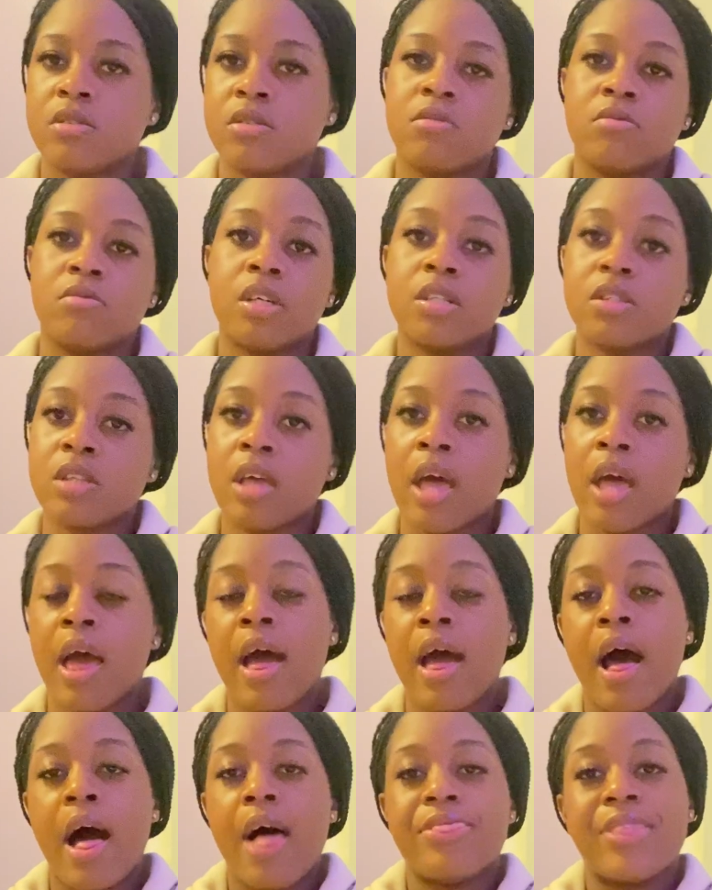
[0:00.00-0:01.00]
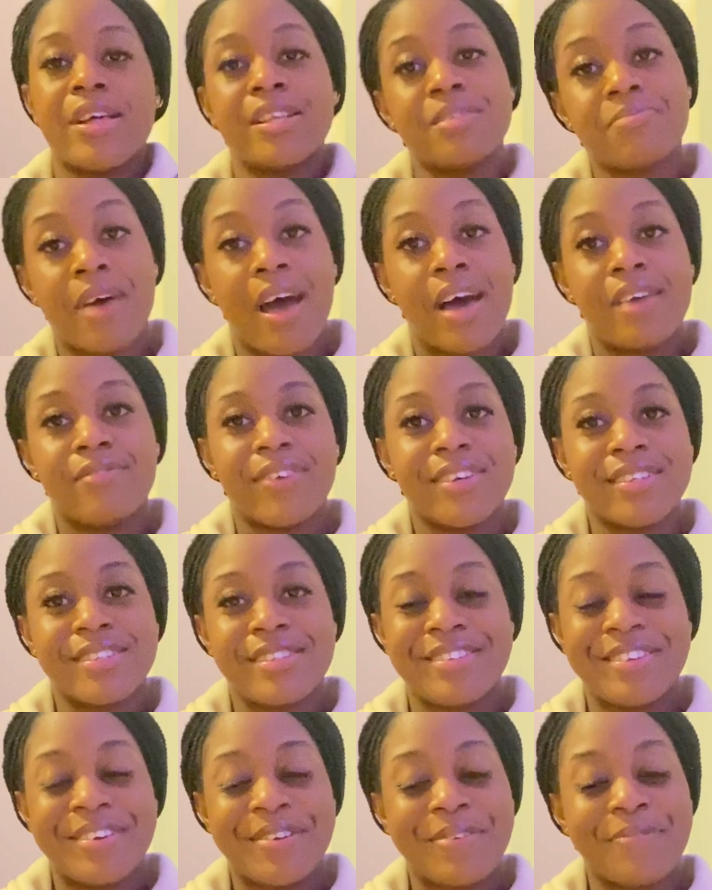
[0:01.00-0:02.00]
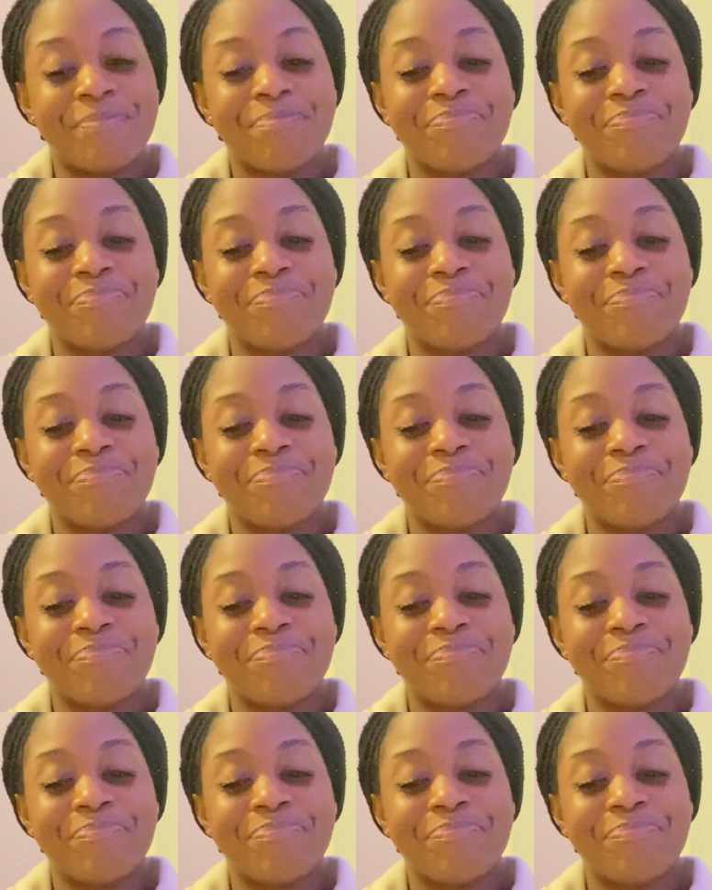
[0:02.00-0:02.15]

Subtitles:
So that's my advice to you.